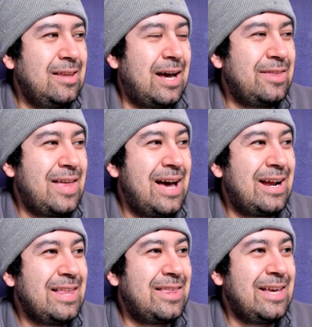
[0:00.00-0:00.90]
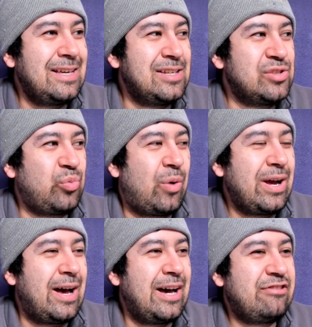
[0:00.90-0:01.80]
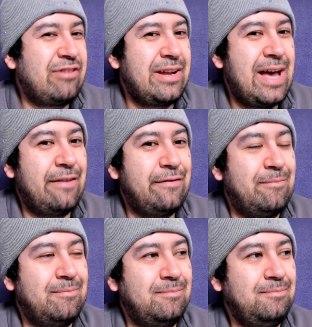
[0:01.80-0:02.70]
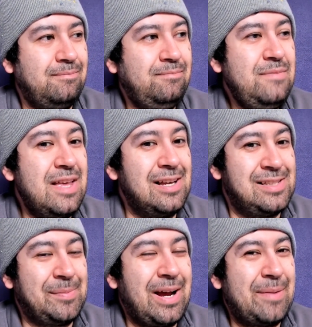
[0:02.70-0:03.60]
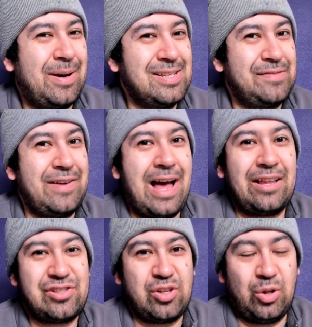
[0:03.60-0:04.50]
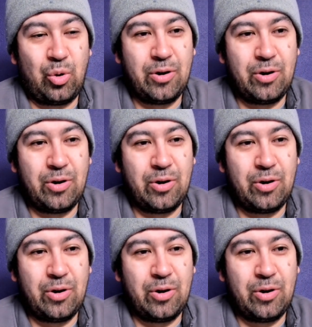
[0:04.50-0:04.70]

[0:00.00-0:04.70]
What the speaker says: That, I think, is why I try to have some kind of positive in Alex Killorn.